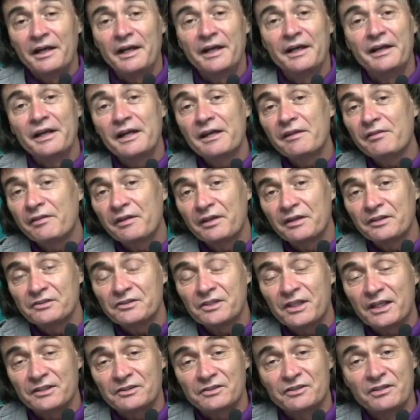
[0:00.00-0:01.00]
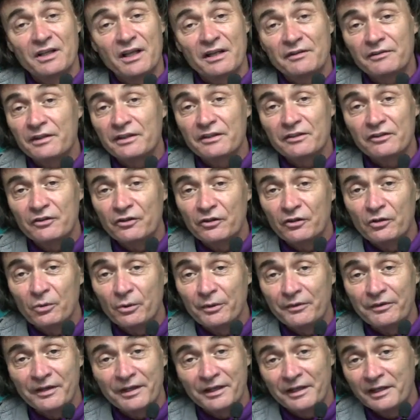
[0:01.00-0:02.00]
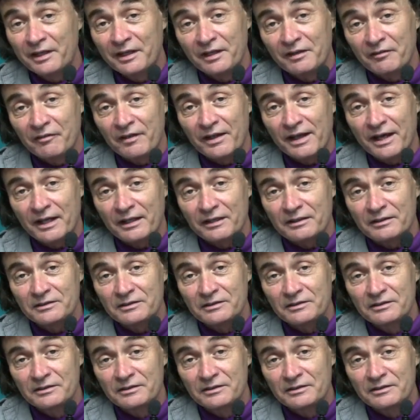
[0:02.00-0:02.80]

An atheist has nothing to do with any of that.